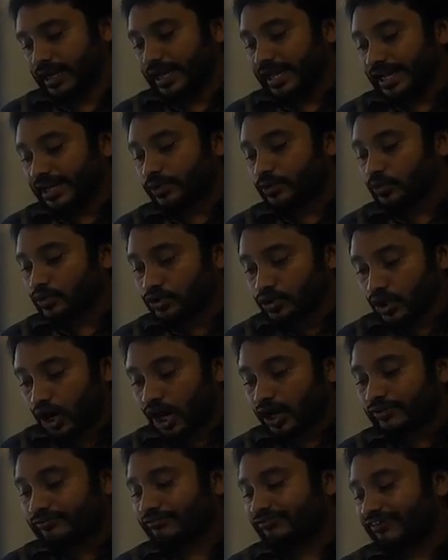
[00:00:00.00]
He could
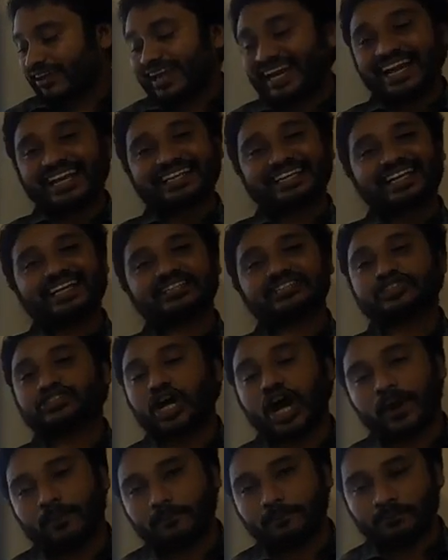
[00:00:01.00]
not finish his
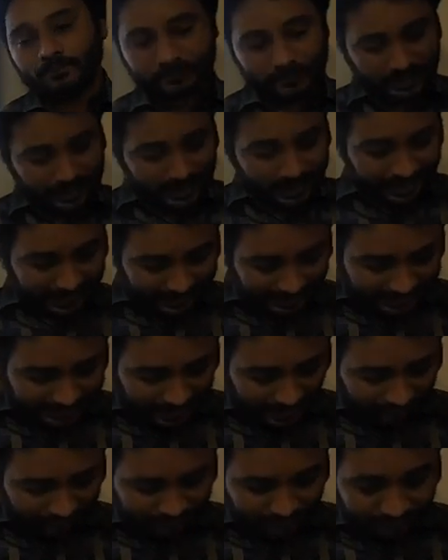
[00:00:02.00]
job. It is
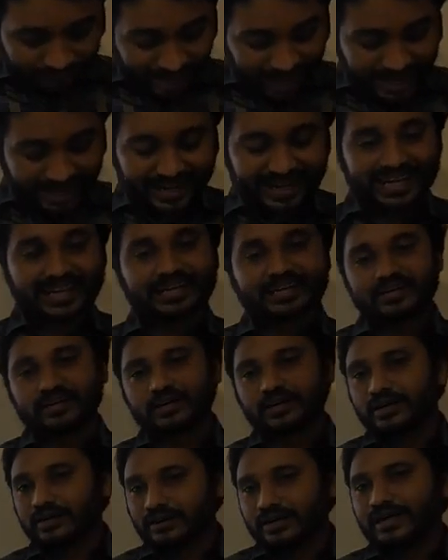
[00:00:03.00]
a very
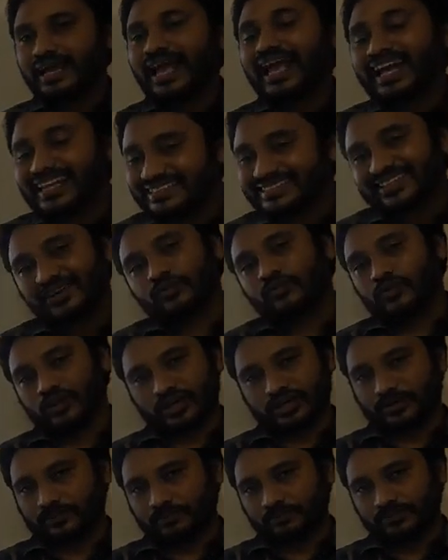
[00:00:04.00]
easy
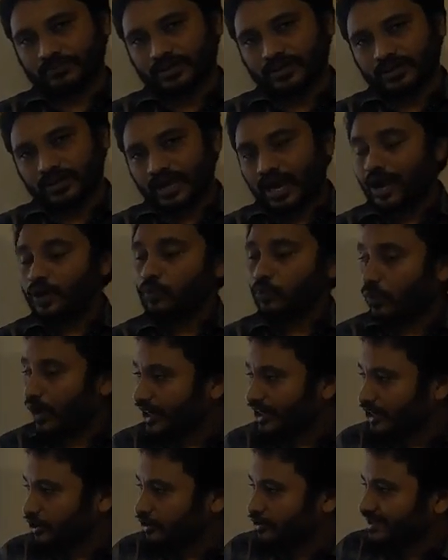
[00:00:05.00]
one. I
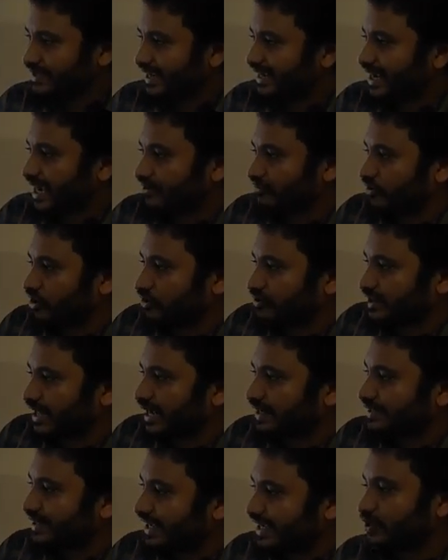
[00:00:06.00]
want you to think about
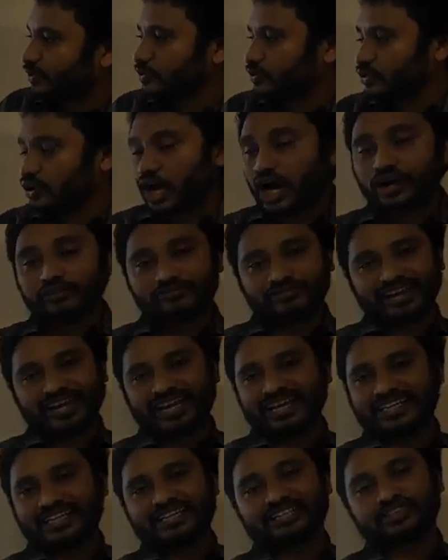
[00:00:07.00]
that. He could not
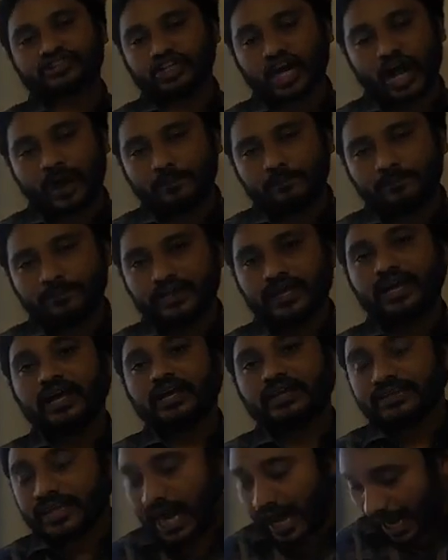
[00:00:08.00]
finish his job.
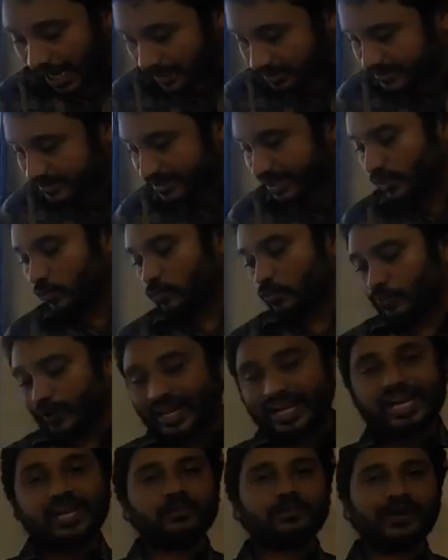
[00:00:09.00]
The answer
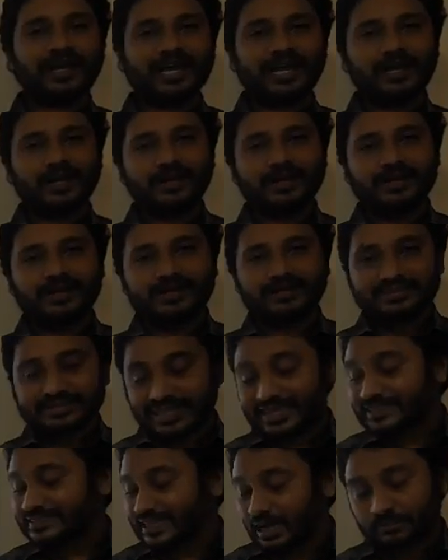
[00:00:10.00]
will be,
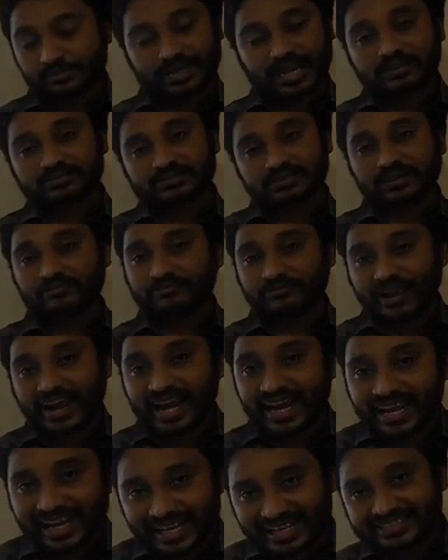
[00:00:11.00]
see, sometimes the
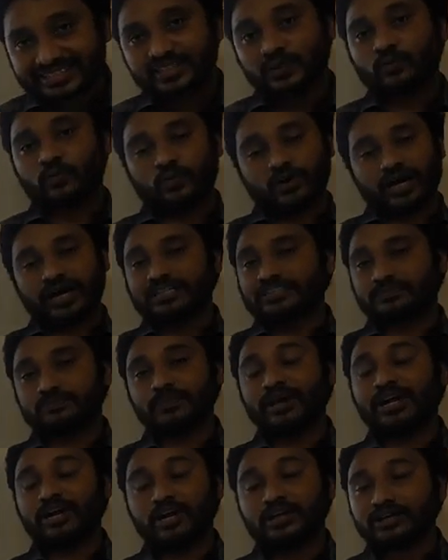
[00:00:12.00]
very easy words
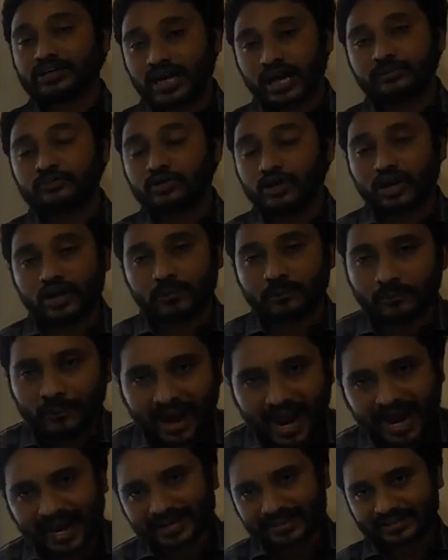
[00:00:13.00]
may not come to our
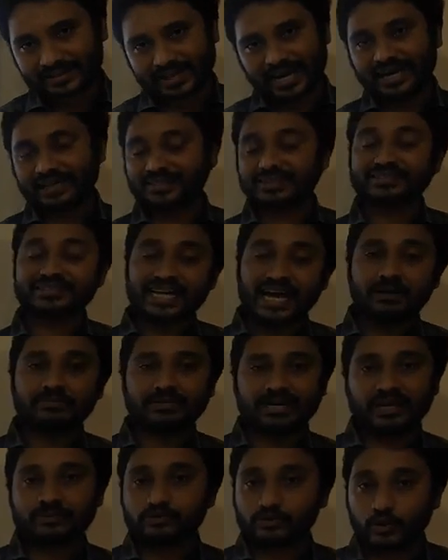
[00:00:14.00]
mind at the same
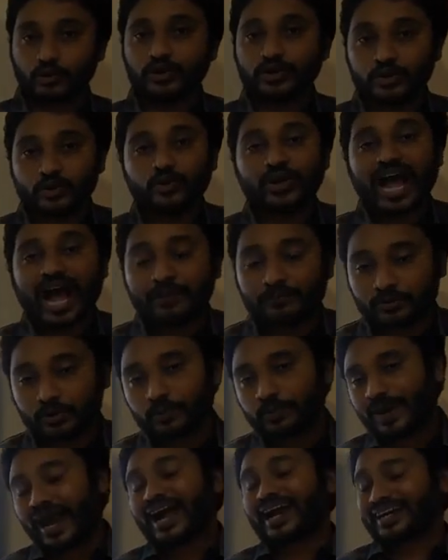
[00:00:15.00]
time. So we do have
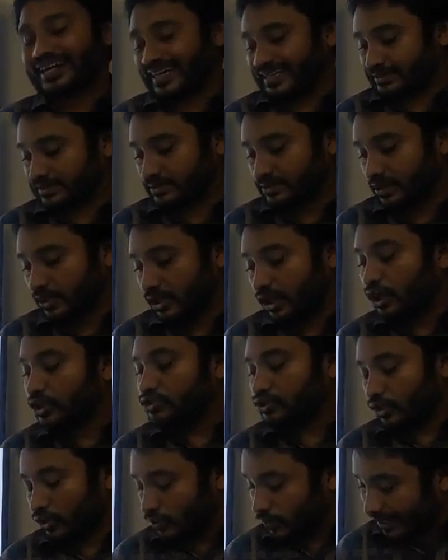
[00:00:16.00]
to practice.
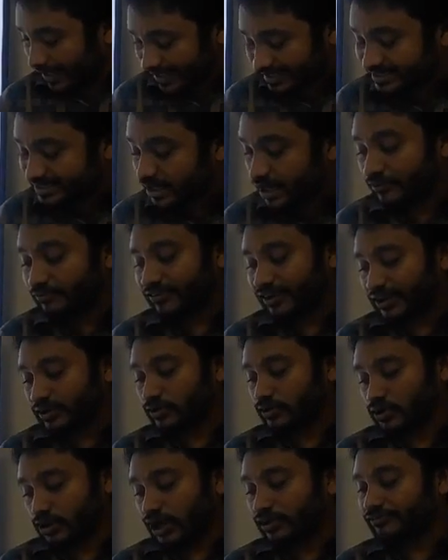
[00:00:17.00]
So instead of he
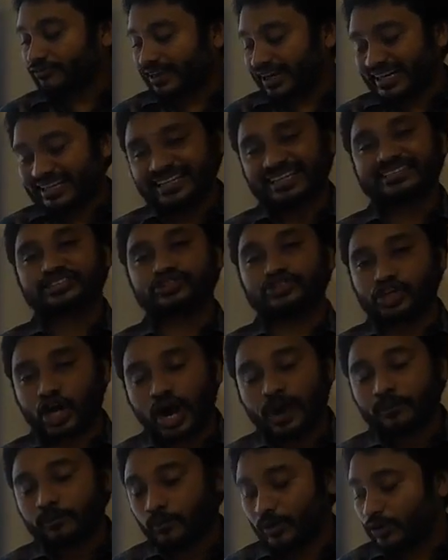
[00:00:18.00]
could not finish his
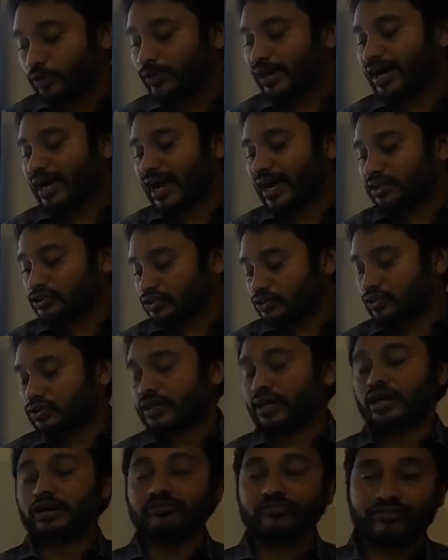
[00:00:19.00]
job, when we are asked to
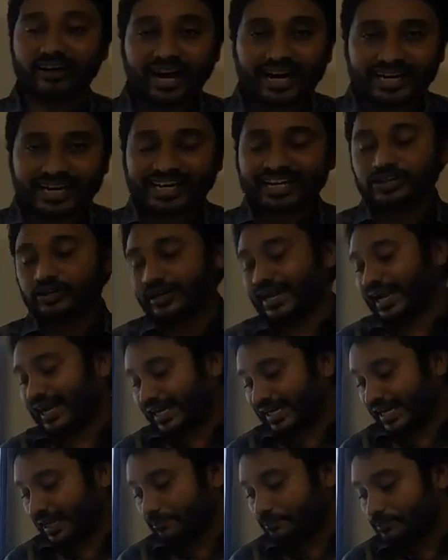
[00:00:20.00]
convert into
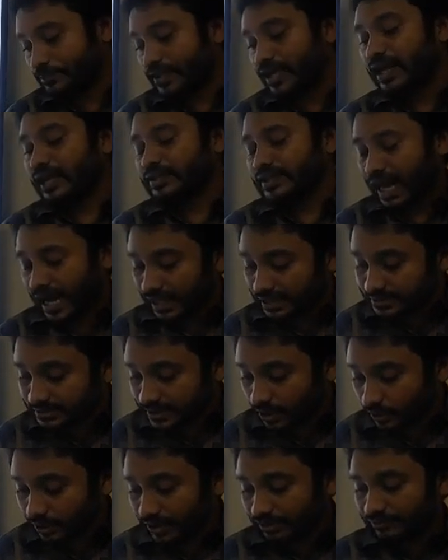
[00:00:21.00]
negative, the
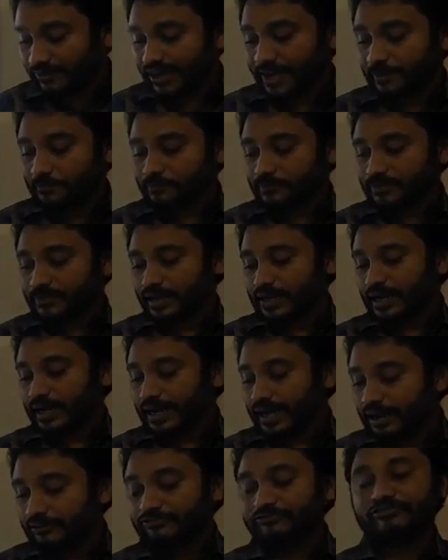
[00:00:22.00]
answer will be
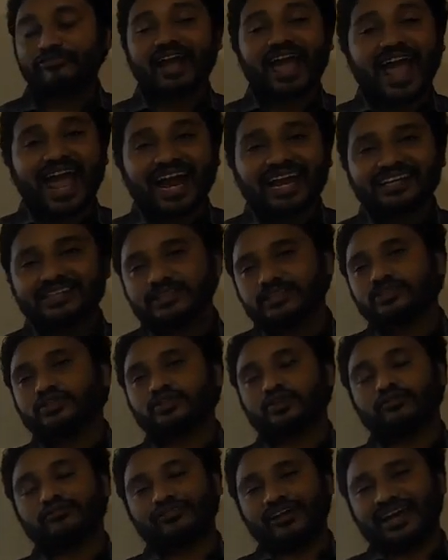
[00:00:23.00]
he failed
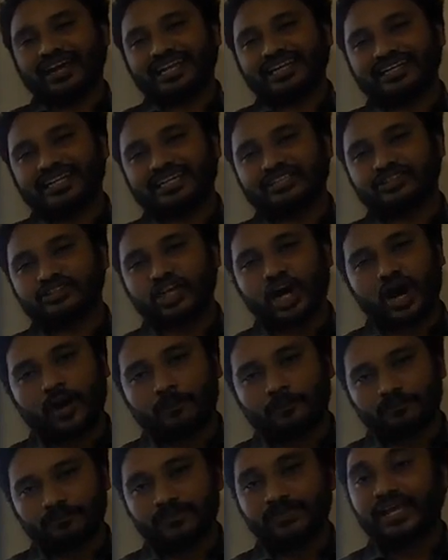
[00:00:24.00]
to finish his
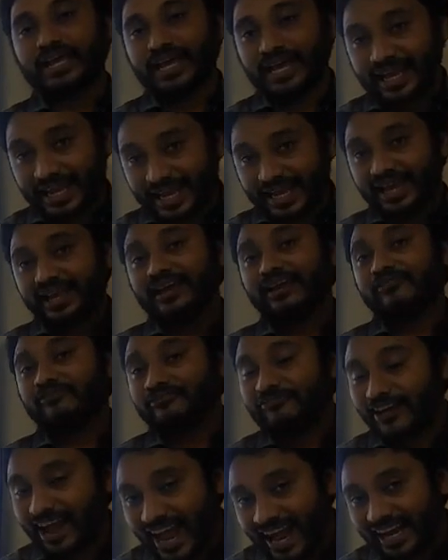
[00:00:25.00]
job. He
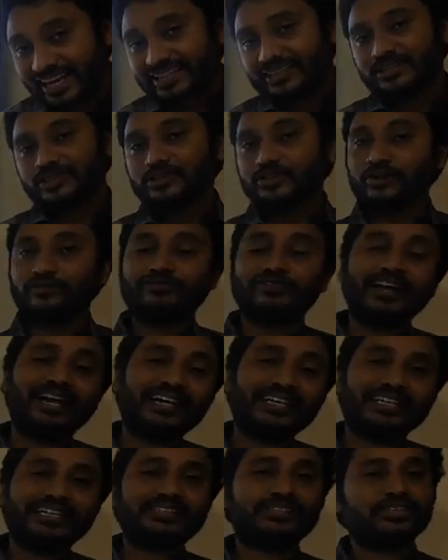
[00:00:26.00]
failed to
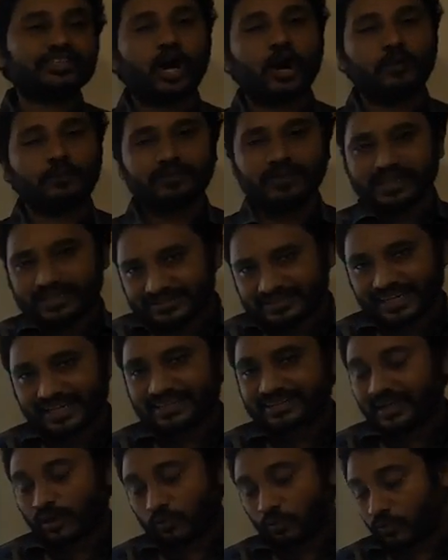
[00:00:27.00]
finish his job. See,
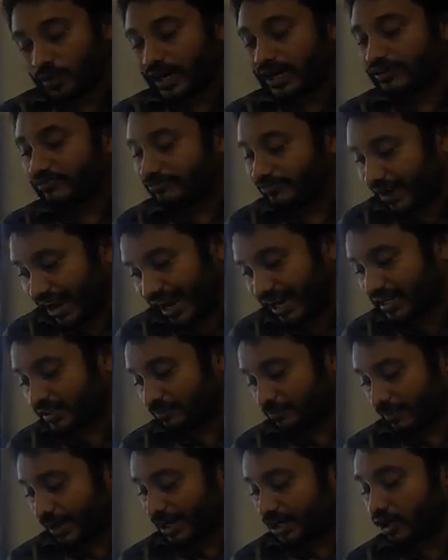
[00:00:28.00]
the word failed
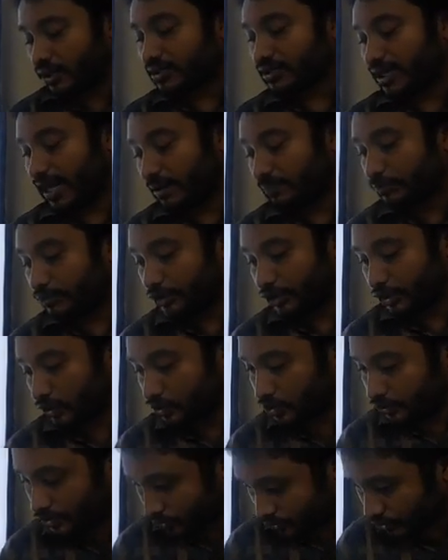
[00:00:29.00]
may not come to
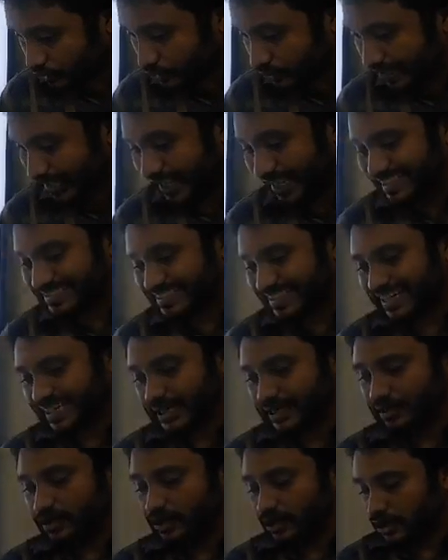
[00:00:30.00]
you
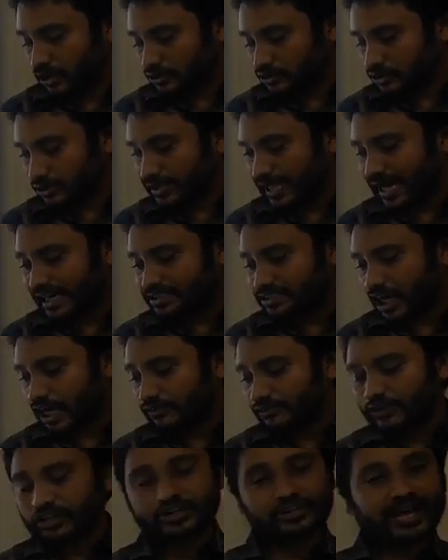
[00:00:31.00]
easily. So that's
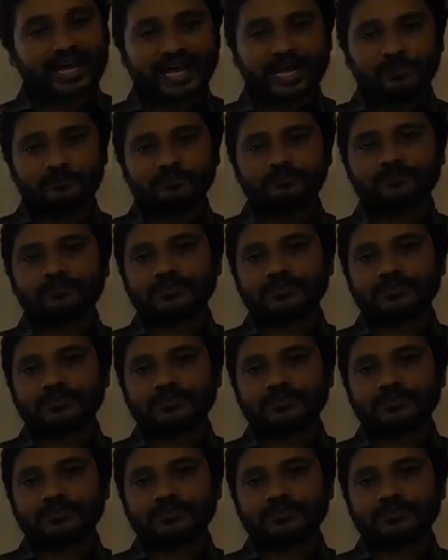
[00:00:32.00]
all for today.